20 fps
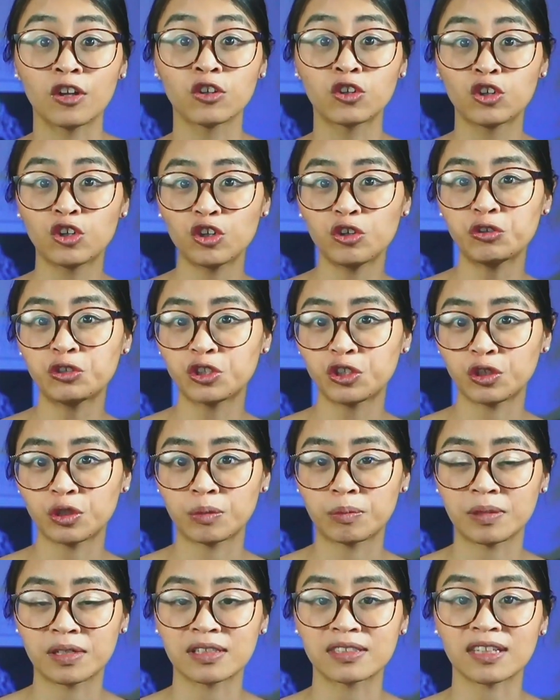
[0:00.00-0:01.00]

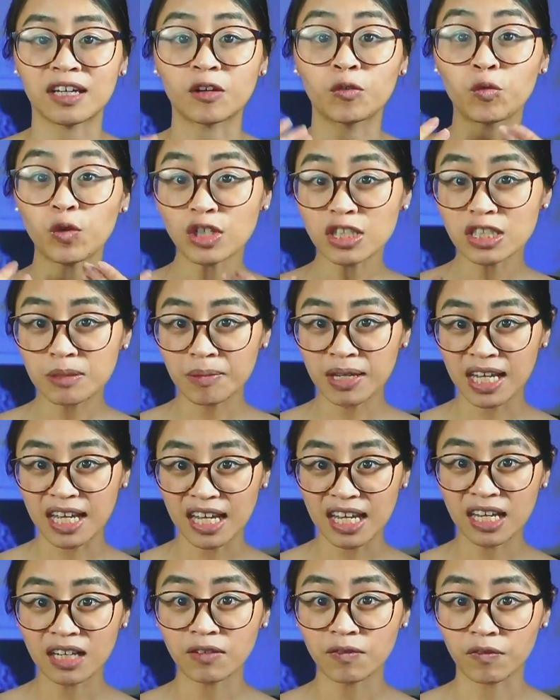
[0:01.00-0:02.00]
YouTube is like, watch me
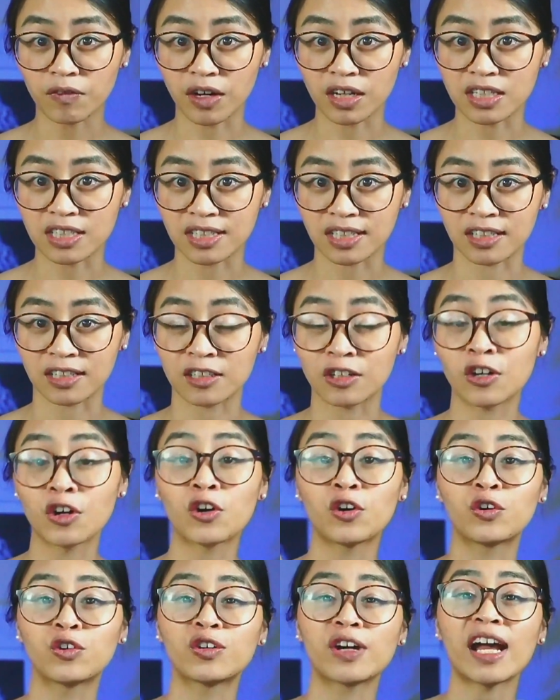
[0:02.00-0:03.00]
eat fried chicken,
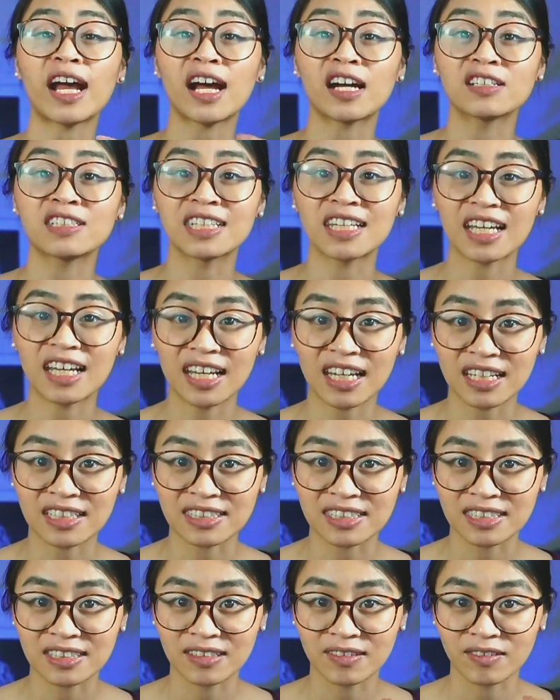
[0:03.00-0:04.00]
or how to
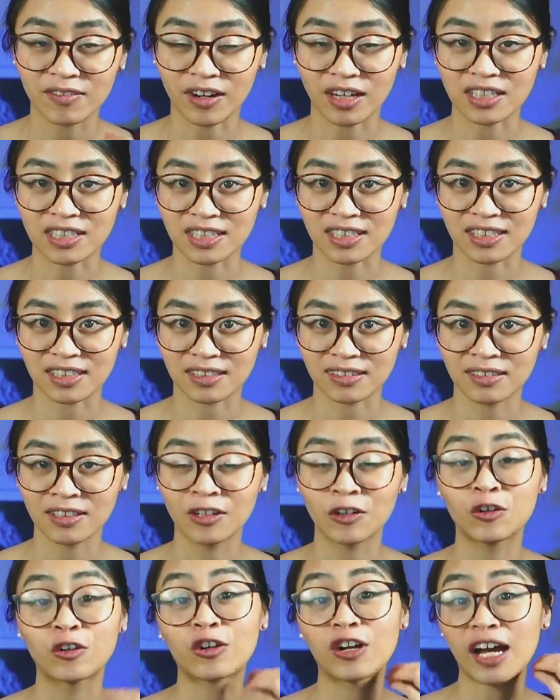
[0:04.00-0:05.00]
eat fried chicken,
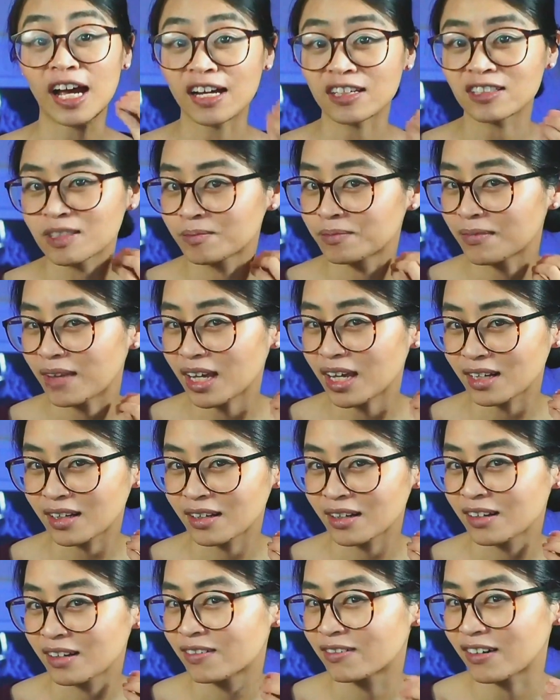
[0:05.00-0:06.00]
or how to
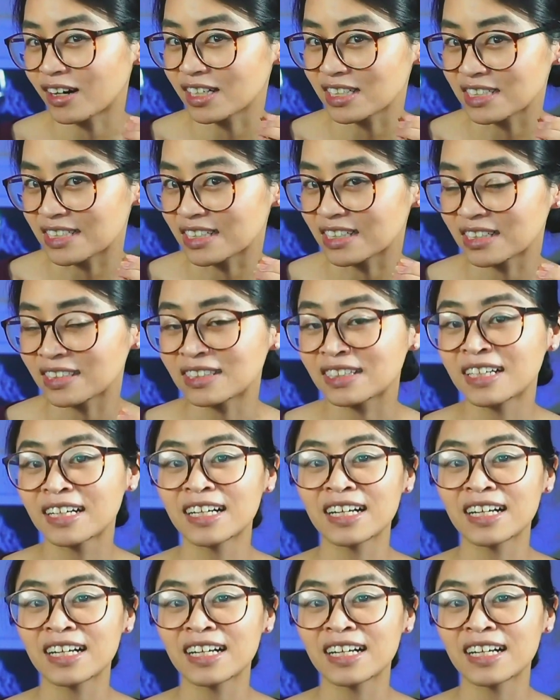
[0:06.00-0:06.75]
make fried chicken.